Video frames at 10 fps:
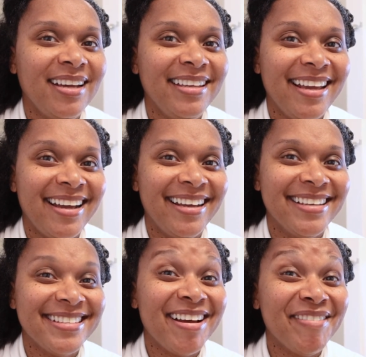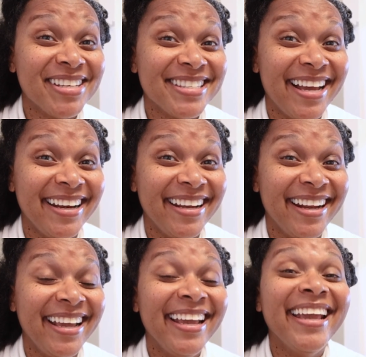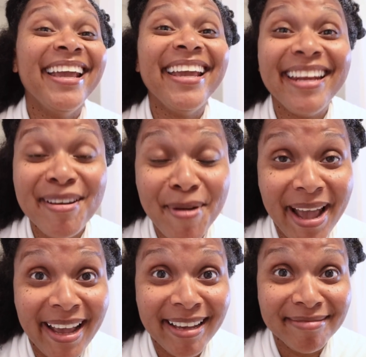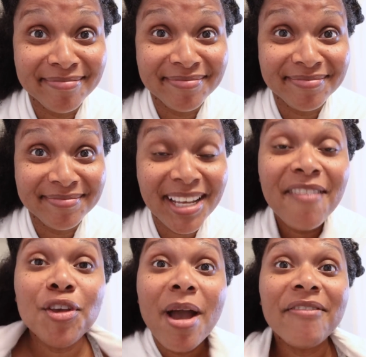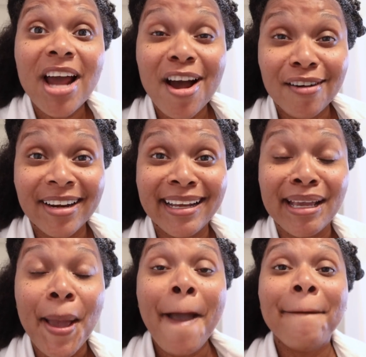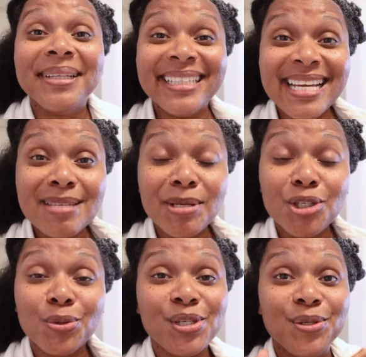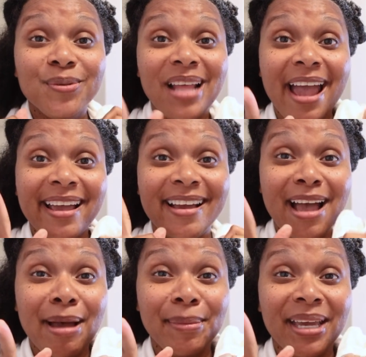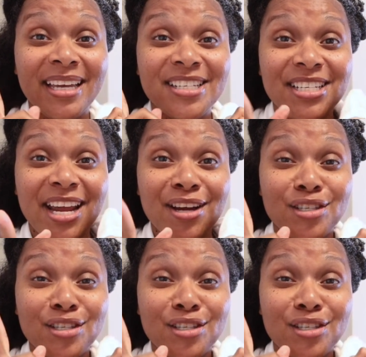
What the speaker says: Yeah, so I'm excited. Anyway, if you have not already, please be sure to like, comment, share,